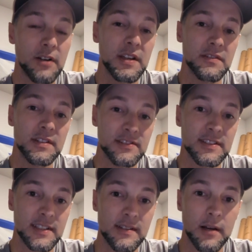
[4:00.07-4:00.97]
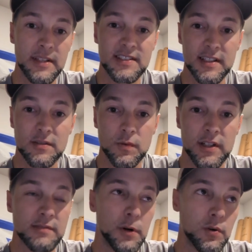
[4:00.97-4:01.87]
I'll give it a C. I mean, 6
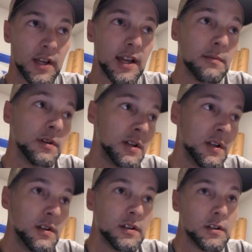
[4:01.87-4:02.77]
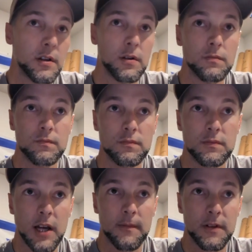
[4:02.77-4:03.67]
wins, bowl game,
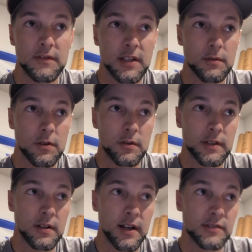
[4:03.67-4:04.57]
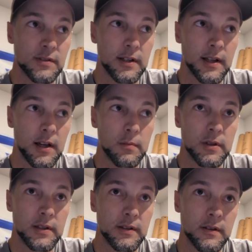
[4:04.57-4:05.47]
top 15 recruiting class right now.
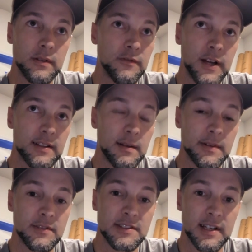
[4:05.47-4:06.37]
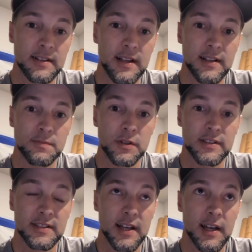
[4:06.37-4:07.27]
But the fact that I'm even saying that's pretty
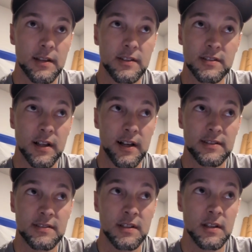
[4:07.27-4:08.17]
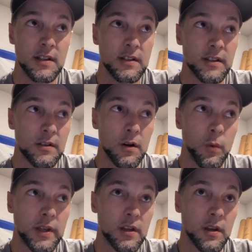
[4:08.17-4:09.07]
sad. This class, a
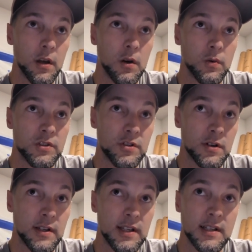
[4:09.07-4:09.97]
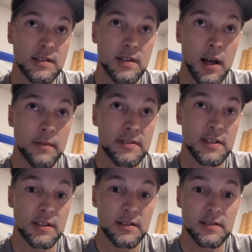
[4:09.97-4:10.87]
week ago was trending top
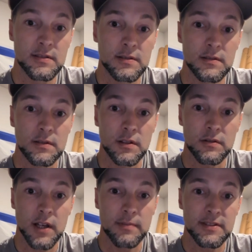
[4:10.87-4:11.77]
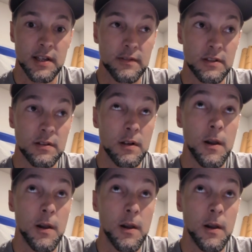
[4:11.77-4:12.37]
6, top 7.